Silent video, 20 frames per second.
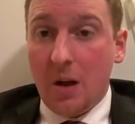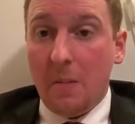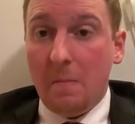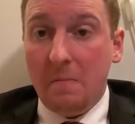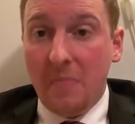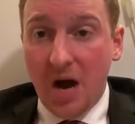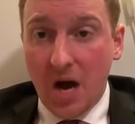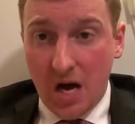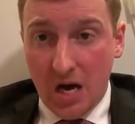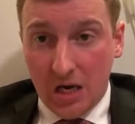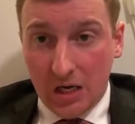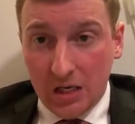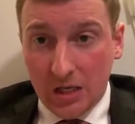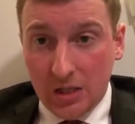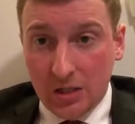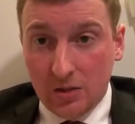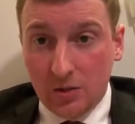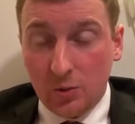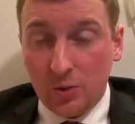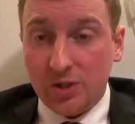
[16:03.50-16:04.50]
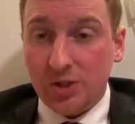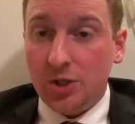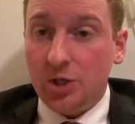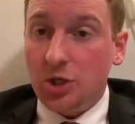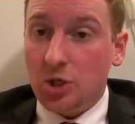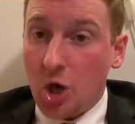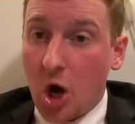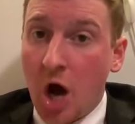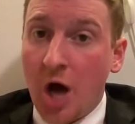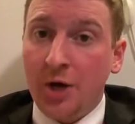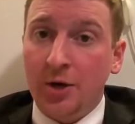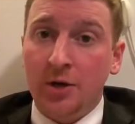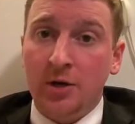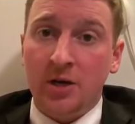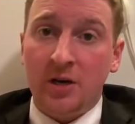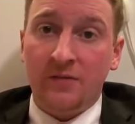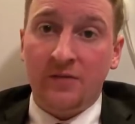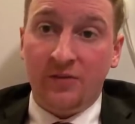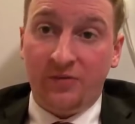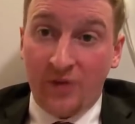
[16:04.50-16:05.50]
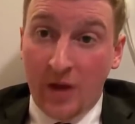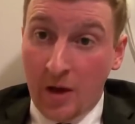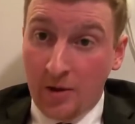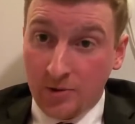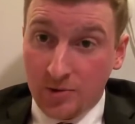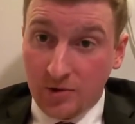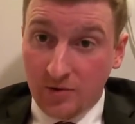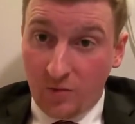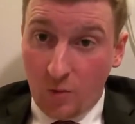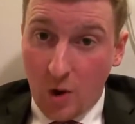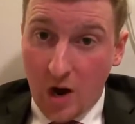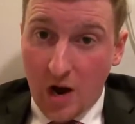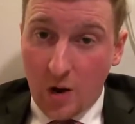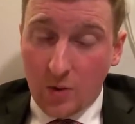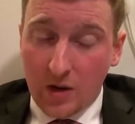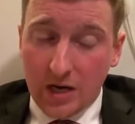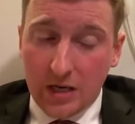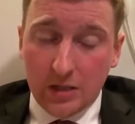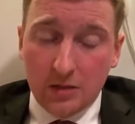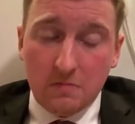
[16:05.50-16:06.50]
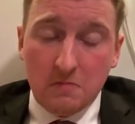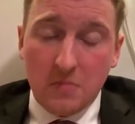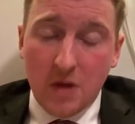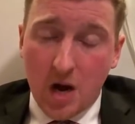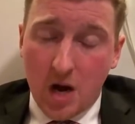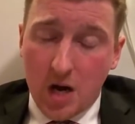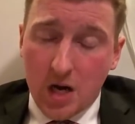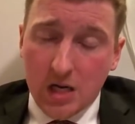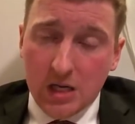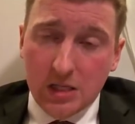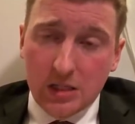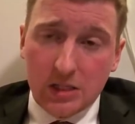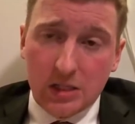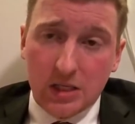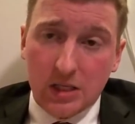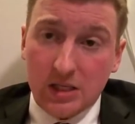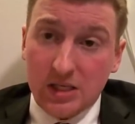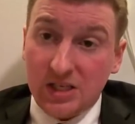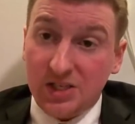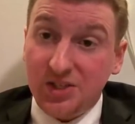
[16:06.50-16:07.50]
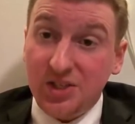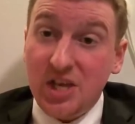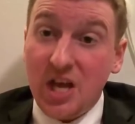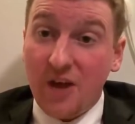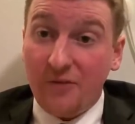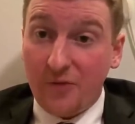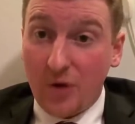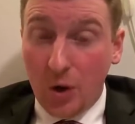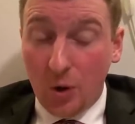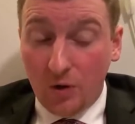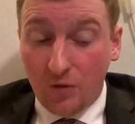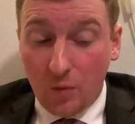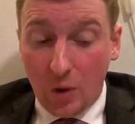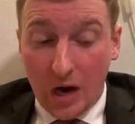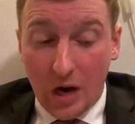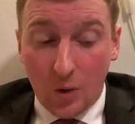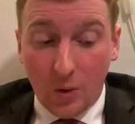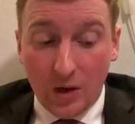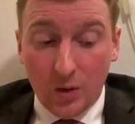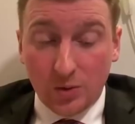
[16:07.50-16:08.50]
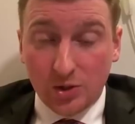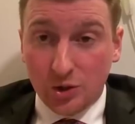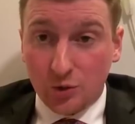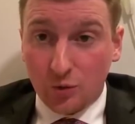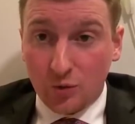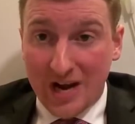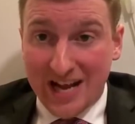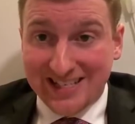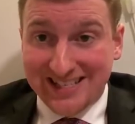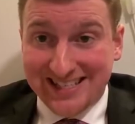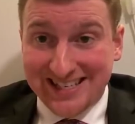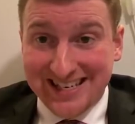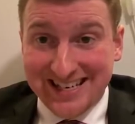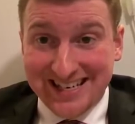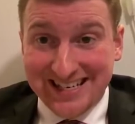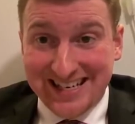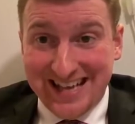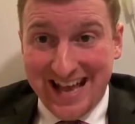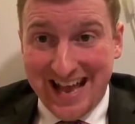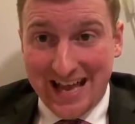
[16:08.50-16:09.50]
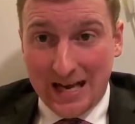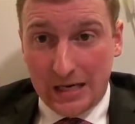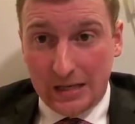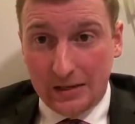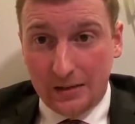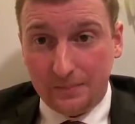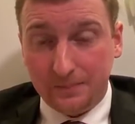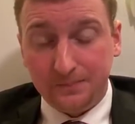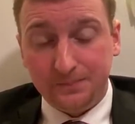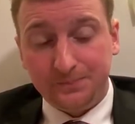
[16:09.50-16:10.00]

Meng, who is the daughter of the founder of Huawei, Meng, uh, the CFO of Huawei, was arrested in Canada